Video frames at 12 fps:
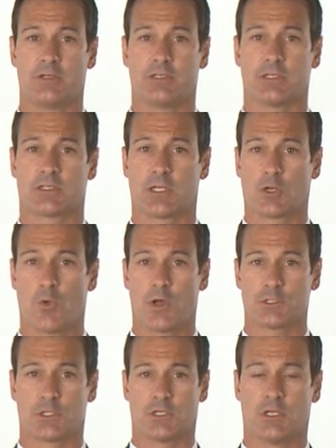the disc in
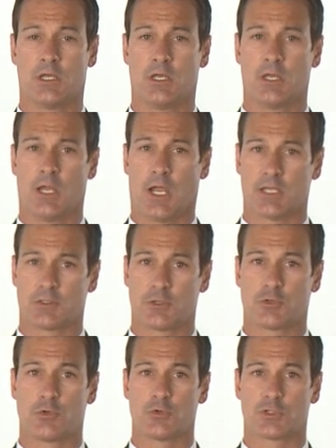question as the
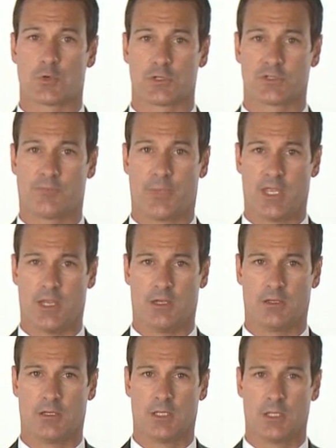true source of
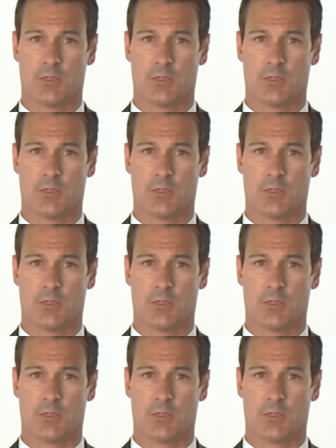pain,